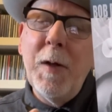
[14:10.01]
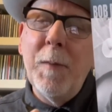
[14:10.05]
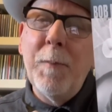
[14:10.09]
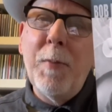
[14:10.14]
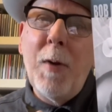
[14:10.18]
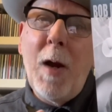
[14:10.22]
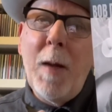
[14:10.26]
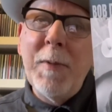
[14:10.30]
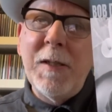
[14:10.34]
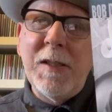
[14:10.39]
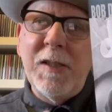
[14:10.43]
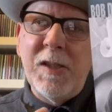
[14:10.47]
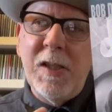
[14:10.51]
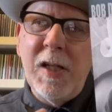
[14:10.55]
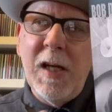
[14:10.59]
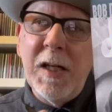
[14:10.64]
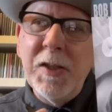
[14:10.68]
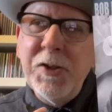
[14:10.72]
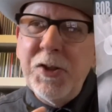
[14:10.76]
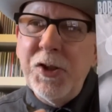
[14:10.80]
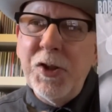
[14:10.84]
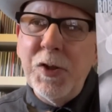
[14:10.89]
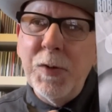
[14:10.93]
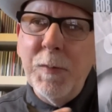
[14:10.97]
probably
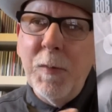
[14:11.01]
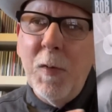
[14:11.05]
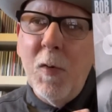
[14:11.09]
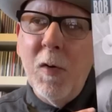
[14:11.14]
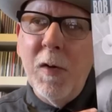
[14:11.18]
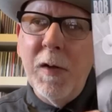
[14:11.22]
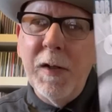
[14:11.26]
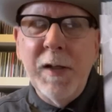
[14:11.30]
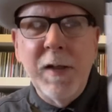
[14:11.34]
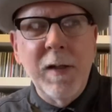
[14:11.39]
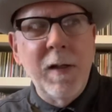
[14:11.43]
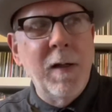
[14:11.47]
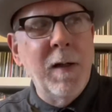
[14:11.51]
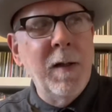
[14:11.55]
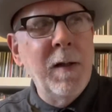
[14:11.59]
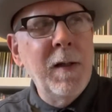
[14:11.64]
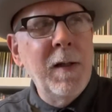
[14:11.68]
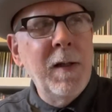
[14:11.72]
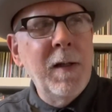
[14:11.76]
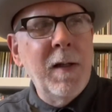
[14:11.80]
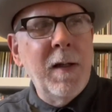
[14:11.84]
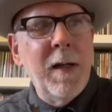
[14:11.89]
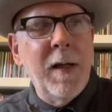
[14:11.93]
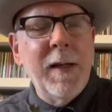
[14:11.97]
touch you more here.
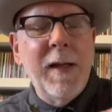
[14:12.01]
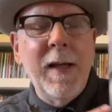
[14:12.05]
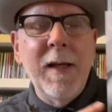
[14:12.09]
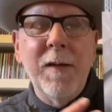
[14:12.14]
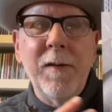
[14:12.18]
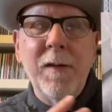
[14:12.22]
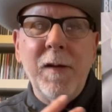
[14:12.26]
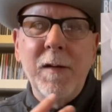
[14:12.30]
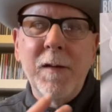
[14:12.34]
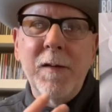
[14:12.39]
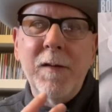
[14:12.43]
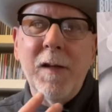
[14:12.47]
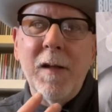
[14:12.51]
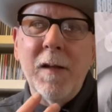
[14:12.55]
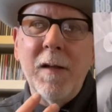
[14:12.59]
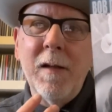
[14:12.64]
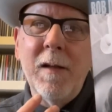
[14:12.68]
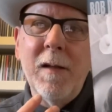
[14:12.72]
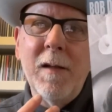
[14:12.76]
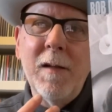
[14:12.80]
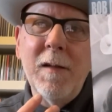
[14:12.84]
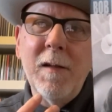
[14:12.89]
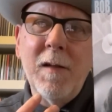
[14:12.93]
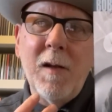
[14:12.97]
Again, the
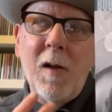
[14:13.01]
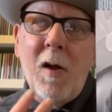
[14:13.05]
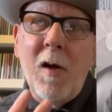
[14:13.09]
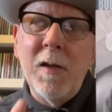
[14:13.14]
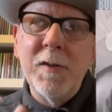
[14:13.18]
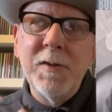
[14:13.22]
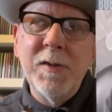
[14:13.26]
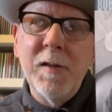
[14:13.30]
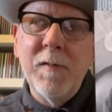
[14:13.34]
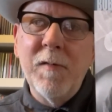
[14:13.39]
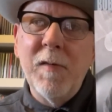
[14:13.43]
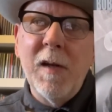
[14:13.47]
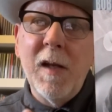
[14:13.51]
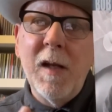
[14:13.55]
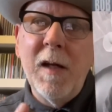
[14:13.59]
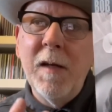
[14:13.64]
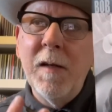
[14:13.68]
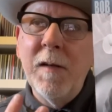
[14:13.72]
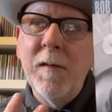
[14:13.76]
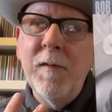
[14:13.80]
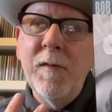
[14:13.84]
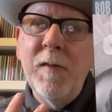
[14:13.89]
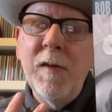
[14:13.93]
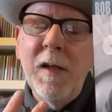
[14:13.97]
loss of
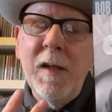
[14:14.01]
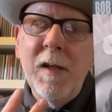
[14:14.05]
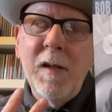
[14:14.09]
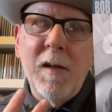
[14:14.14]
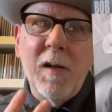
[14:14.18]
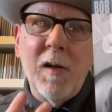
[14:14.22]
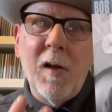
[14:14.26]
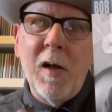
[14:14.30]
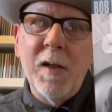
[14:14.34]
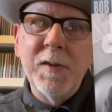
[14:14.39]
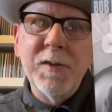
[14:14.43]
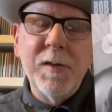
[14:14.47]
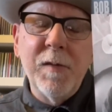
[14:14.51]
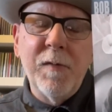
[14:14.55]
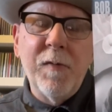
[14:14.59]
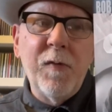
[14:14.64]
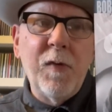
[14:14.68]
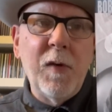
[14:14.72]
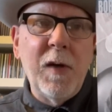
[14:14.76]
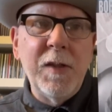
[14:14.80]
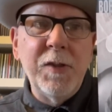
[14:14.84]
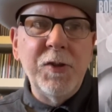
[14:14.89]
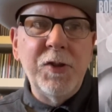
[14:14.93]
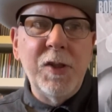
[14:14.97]
love, loss of
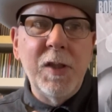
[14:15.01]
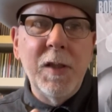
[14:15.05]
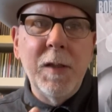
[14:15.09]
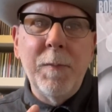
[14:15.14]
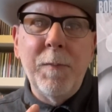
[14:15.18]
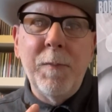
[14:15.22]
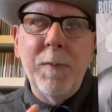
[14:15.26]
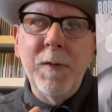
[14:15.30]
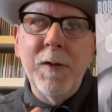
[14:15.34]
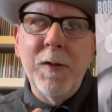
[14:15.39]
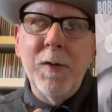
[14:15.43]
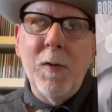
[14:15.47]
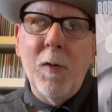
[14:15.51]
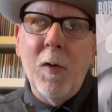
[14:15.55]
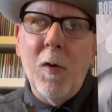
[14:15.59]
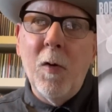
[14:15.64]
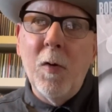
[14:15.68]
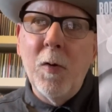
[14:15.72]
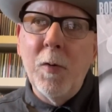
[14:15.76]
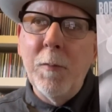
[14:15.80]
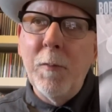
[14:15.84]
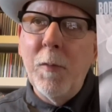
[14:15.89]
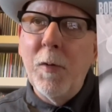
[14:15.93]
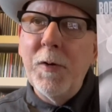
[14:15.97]
friendship, your
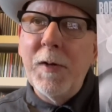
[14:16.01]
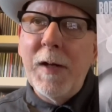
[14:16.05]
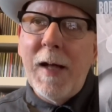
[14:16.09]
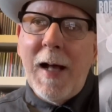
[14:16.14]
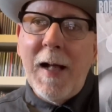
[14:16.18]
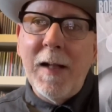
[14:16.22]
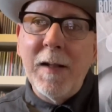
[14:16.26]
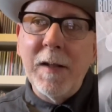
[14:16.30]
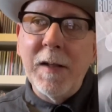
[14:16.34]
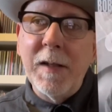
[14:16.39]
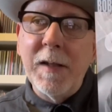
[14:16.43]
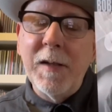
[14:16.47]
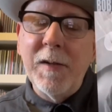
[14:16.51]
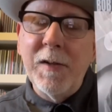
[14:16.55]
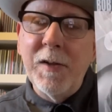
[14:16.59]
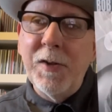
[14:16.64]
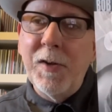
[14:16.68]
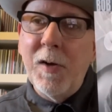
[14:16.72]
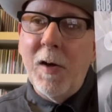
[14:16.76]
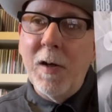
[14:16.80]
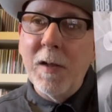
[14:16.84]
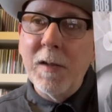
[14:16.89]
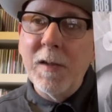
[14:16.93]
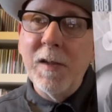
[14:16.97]
own mortality, the
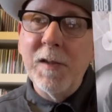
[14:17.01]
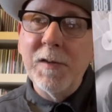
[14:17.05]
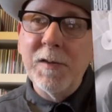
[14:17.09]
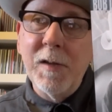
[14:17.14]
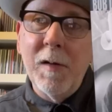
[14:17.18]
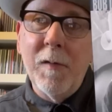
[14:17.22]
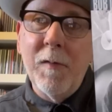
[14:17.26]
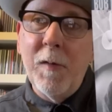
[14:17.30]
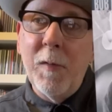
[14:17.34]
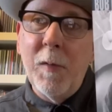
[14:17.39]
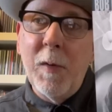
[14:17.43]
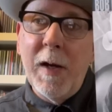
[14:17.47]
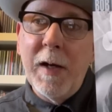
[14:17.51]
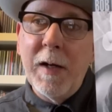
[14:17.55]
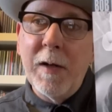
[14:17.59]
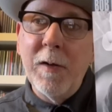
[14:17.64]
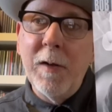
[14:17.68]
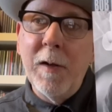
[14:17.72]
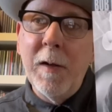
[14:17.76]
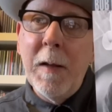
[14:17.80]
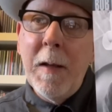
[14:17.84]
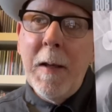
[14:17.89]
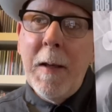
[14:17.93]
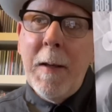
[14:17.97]
darkness of the
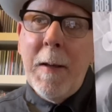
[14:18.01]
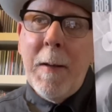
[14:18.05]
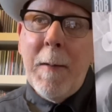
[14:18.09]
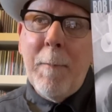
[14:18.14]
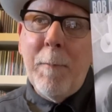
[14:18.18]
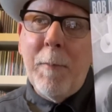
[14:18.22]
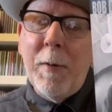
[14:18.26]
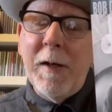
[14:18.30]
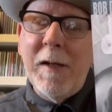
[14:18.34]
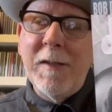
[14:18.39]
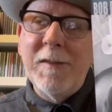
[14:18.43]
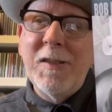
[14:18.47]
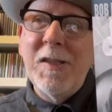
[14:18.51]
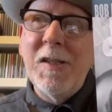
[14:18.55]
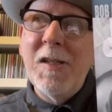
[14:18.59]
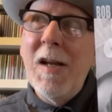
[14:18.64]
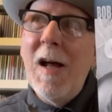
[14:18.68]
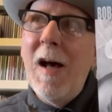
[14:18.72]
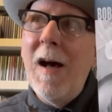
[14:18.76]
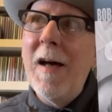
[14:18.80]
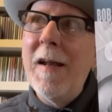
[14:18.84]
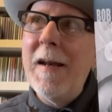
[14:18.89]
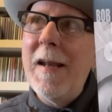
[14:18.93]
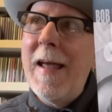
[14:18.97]
record. But it's
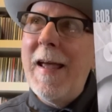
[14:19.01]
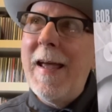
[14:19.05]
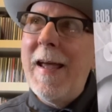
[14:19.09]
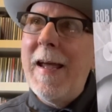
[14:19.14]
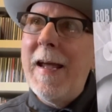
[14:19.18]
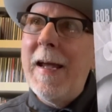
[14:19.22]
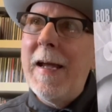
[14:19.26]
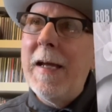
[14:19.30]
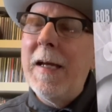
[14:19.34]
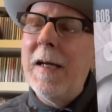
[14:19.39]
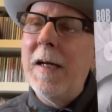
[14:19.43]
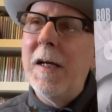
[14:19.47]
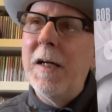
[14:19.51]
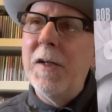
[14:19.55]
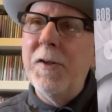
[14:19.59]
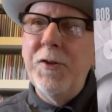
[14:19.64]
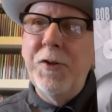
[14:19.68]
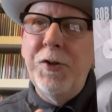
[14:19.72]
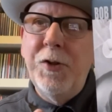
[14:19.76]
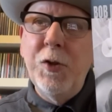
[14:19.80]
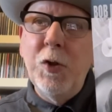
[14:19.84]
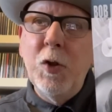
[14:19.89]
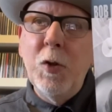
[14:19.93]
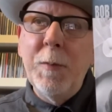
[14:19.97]
not a
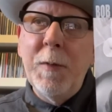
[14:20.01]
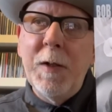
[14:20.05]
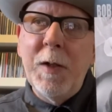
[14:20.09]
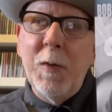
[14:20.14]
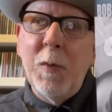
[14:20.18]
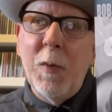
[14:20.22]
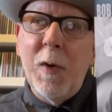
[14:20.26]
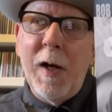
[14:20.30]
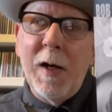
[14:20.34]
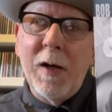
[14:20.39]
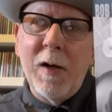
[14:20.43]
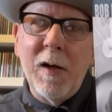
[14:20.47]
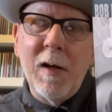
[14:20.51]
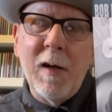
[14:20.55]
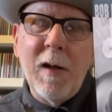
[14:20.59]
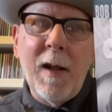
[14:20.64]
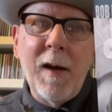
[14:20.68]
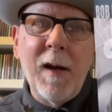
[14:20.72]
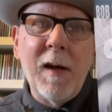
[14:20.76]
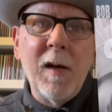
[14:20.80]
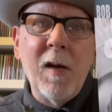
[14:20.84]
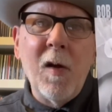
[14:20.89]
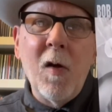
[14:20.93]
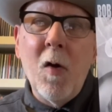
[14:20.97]
doomy record. A
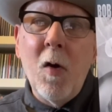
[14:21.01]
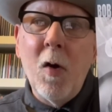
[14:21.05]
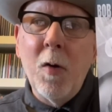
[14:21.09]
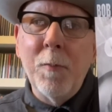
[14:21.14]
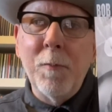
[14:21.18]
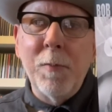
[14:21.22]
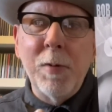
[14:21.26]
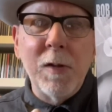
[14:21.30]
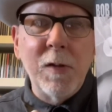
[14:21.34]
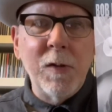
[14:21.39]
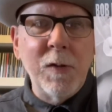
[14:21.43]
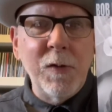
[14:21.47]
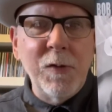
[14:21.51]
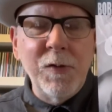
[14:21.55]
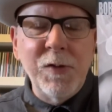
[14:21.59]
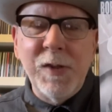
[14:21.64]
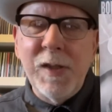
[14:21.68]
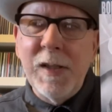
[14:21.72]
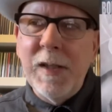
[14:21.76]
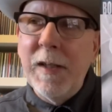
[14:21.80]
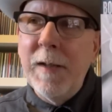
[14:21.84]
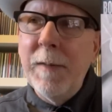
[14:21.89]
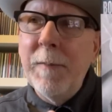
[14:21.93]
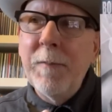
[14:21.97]
lot of long
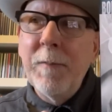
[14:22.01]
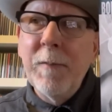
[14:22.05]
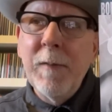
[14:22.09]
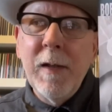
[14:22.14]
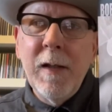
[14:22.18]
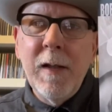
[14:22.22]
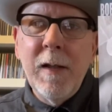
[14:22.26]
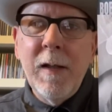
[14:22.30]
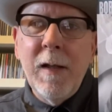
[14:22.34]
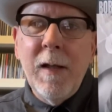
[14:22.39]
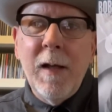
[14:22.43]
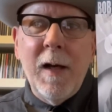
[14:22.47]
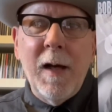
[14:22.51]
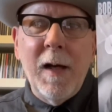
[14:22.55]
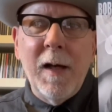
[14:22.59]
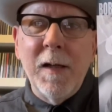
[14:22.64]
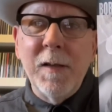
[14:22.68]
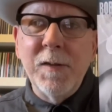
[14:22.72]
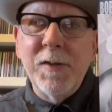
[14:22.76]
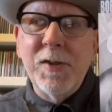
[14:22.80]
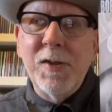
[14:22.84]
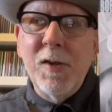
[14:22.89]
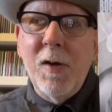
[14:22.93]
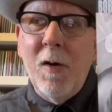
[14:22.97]
bluesy
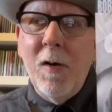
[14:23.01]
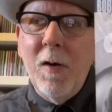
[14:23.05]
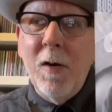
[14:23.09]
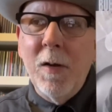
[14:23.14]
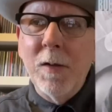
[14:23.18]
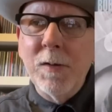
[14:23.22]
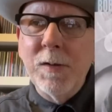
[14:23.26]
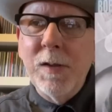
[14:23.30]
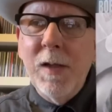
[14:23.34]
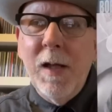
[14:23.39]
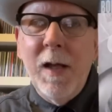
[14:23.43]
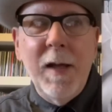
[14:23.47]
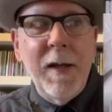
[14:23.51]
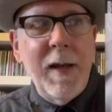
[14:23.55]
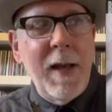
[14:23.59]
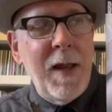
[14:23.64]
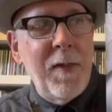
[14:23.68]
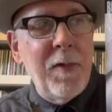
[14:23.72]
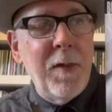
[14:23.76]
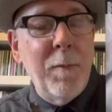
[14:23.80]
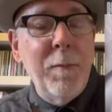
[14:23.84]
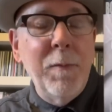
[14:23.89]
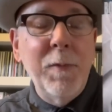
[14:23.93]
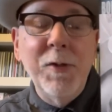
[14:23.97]
songs,
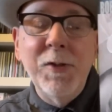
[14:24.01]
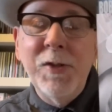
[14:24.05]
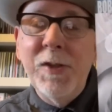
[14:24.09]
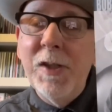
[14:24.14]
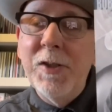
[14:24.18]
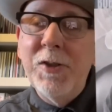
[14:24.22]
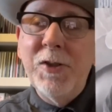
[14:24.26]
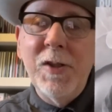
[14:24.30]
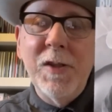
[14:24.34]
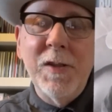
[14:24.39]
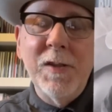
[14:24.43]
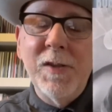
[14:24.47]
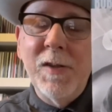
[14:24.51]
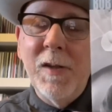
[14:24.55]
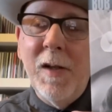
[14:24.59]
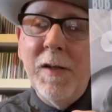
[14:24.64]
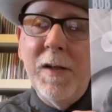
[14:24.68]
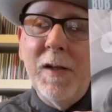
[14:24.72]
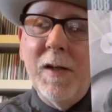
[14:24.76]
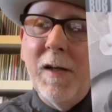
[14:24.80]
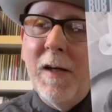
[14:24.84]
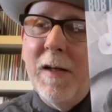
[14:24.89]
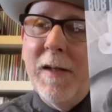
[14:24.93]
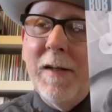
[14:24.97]
and the musicians on
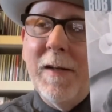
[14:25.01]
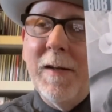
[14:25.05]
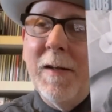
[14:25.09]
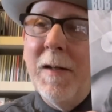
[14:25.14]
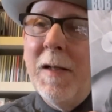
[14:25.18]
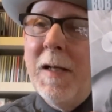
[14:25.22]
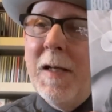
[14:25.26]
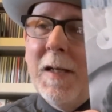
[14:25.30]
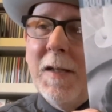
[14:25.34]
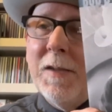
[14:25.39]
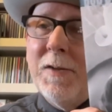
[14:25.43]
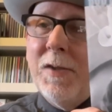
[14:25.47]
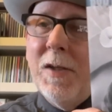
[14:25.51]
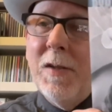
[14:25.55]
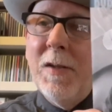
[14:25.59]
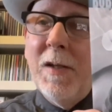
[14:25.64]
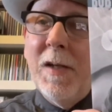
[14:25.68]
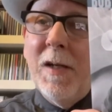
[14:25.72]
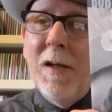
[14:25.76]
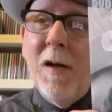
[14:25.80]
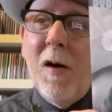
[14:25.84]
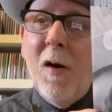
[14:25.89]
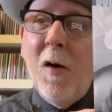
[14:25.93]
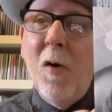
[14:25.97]
here.
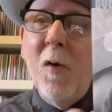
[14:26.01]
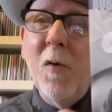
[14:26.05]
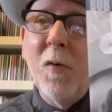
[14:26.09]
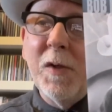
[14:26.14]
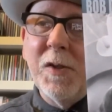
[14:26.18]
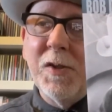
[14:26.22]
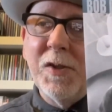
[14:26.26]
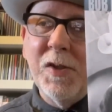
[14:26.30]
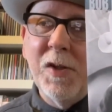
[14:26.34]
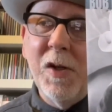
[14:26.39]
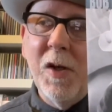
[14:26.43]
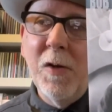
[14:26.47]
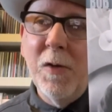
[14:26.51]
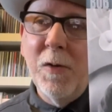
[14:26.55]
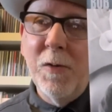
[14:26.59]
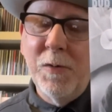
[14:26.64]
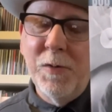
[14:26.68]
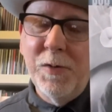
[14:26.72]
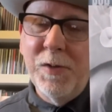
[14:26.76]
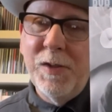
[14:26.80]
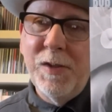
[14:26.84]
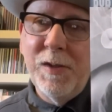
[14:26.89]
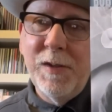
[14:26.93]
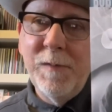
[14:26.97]
Dylan always
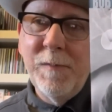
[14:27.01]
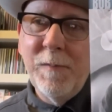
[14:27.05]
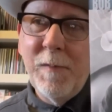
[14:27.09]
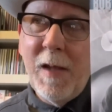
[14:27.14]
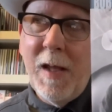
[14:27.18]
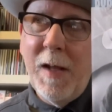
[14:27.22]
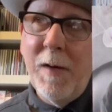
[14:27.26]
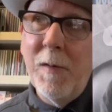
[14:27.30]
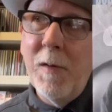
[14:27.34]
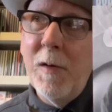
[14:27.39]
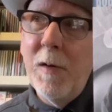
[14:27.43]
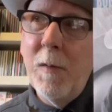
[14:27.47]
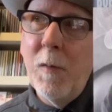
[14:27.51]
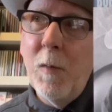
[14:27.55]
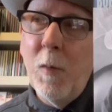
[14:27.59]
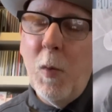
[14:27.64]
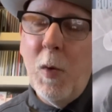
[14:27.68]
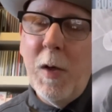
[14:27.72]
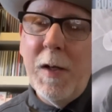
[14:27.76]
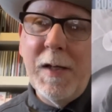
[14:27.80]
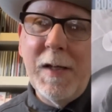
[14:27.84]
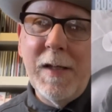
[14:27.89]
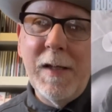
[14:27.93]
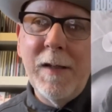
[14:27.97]
knows
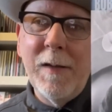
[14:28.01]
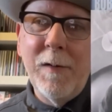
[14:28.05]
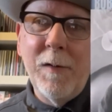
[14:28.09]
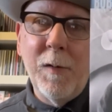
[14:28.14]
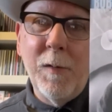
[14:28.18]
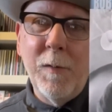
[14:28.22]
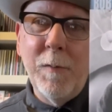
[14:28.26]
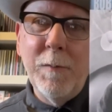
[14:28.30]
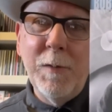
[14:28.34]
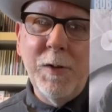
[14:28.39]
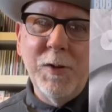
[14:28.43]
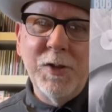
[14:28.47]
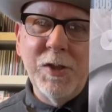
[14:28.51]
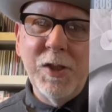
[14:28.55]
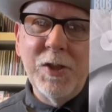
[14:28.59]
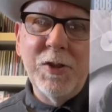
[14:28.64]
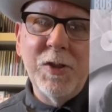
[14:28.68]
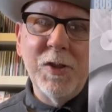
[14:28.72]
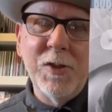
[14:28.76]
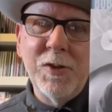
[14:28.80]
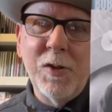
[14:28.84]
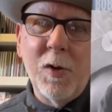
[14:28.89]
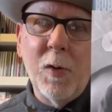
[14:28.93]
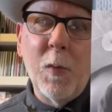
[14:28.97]
when the
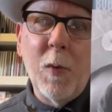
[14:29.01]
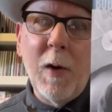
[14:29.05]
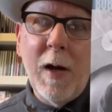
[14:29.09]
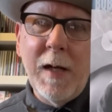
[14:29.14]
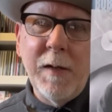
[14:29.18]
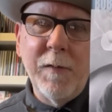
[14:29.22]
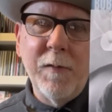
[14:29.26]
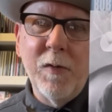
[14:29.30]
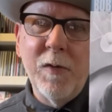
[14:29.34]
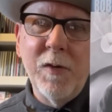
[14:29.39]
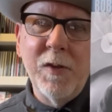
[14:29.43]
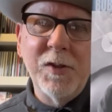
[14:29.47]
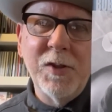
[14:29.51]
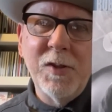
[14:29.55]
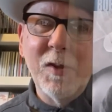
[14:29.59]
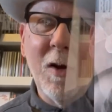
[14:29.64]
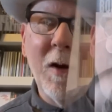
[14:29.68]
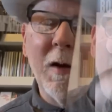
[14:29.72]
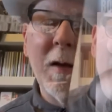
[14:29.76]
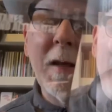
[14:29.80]
musicians are right for the song.